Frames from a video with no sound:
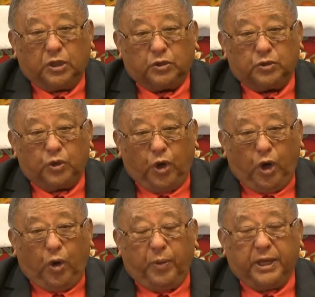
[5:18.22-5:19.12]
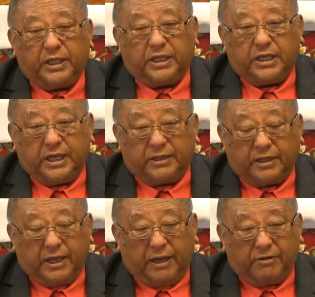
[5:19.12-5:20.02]
No one can
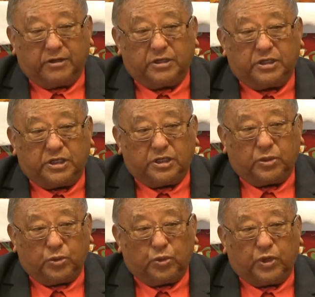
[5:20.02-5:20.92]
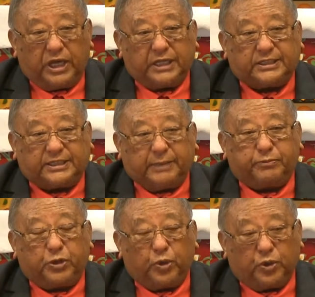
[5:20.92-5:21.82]
guarantee you,
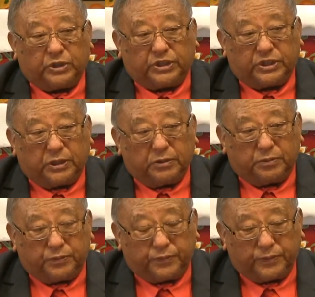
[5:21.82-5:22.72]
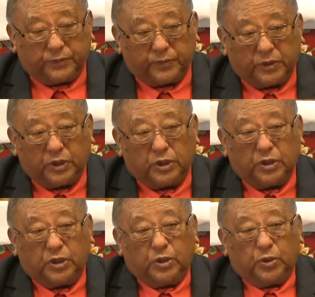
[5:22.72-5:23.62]
except yourself,
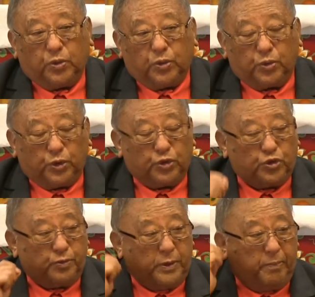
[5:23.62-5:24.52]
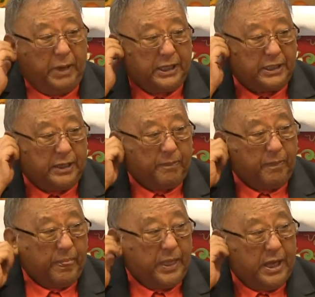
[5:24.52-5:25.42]
who's going to be better.
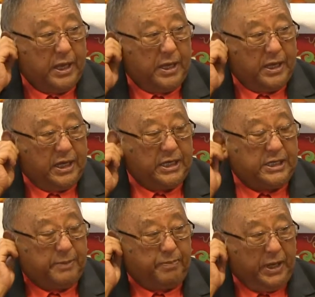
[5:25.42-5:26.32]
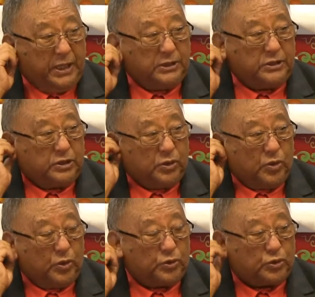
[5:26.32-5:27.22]
It depends
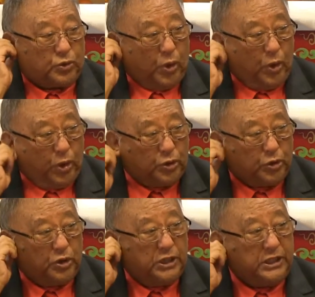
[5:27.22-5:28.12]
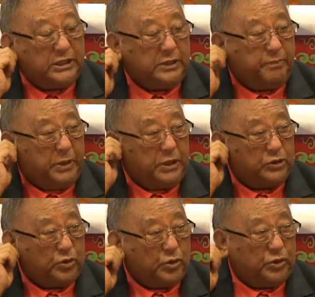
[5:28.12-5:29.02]
on, totally
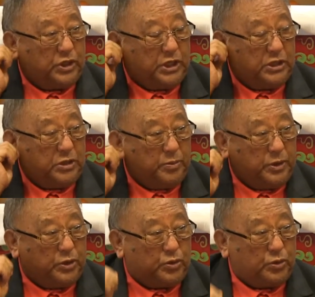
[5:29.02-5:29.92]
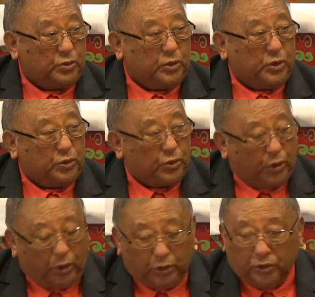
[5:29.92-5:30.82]
depends on the individual.
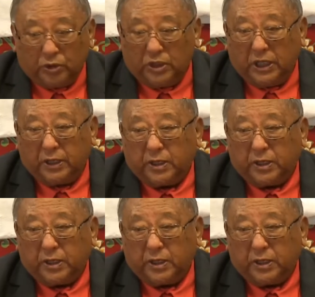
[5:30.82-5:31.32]
Totally.